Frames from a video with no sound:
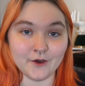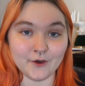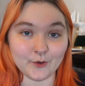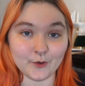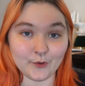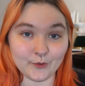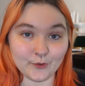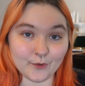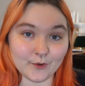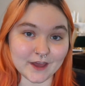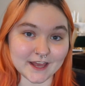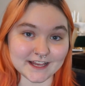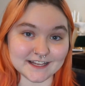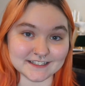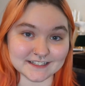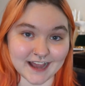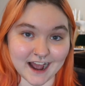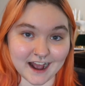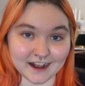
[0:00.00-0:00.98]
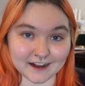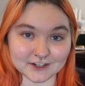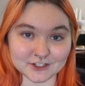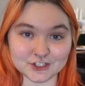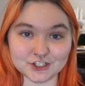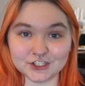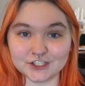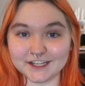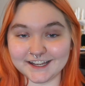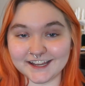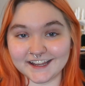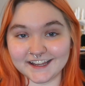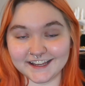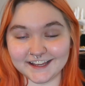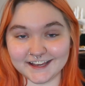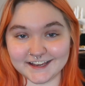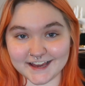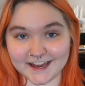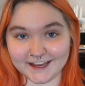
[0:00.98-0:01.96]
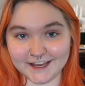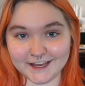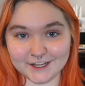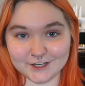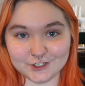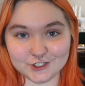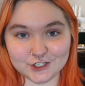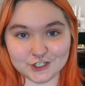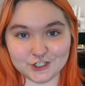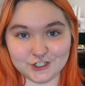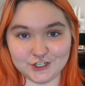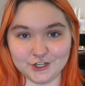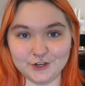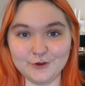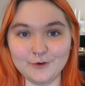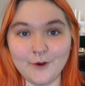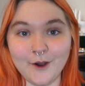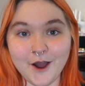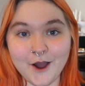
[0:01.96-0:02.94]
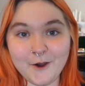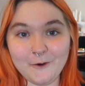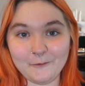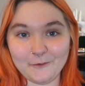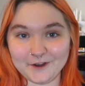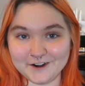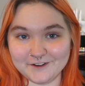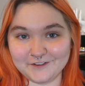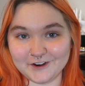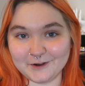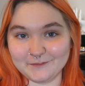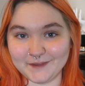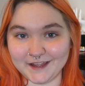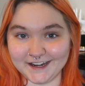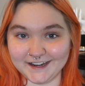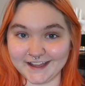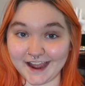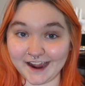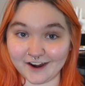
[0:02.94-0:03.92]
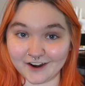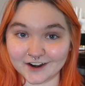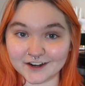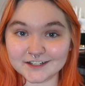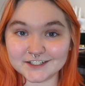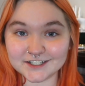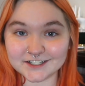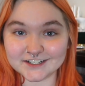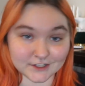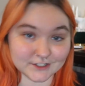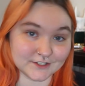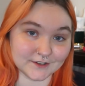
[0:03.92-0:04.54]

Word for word: who is actually engaged to one of our main characters.